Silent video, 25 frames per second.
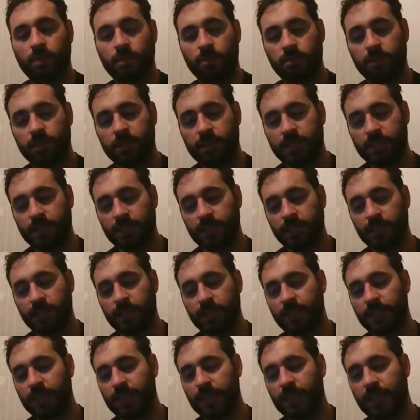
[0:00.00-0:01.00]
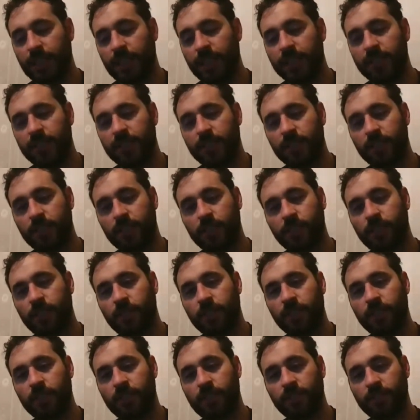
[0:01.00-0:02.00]
But I have cases of
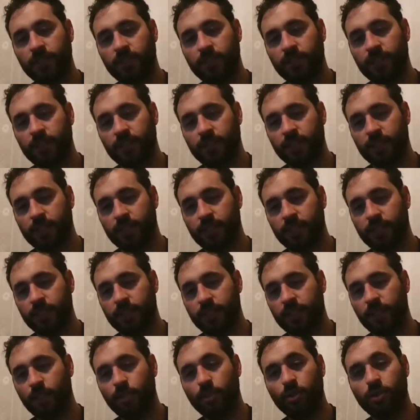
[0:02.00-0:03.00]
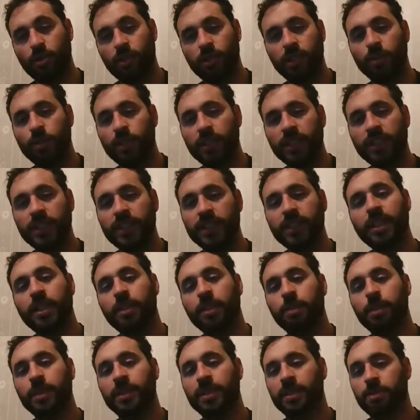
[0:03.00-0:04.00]
engines that usually you lean it
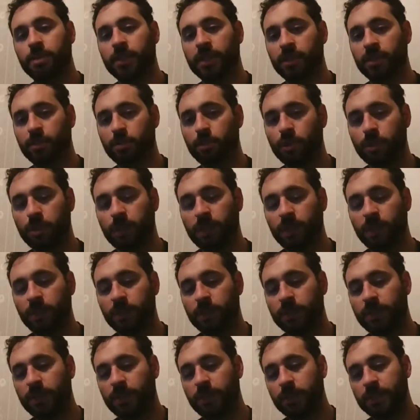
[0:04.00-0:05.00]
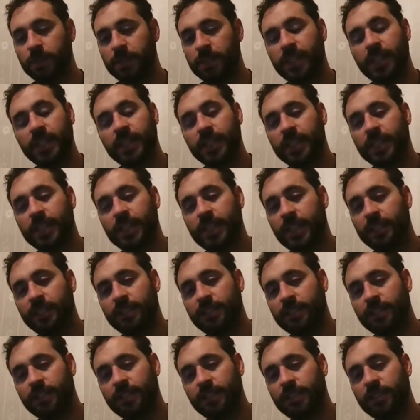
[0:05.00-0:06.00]
up and it makes more power. But I have
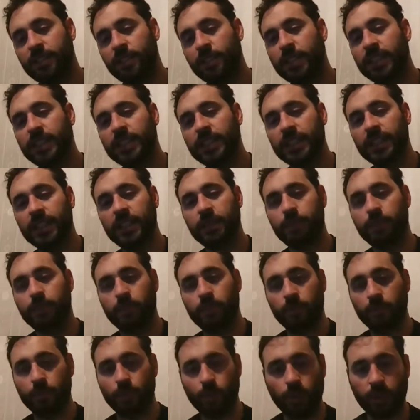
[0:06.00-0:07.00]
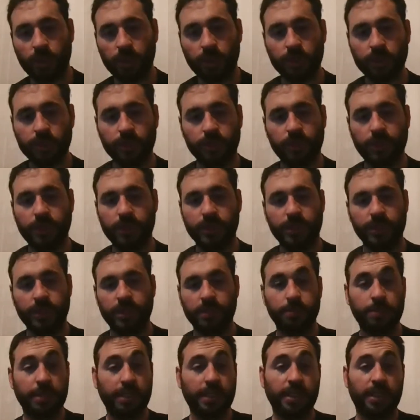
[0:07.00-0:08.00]
cases that you leaned it up from 12 and
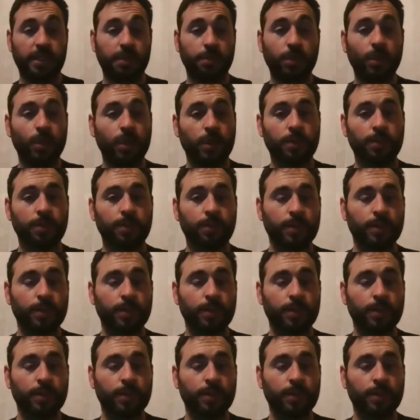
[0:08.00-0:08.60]
didn't make any more.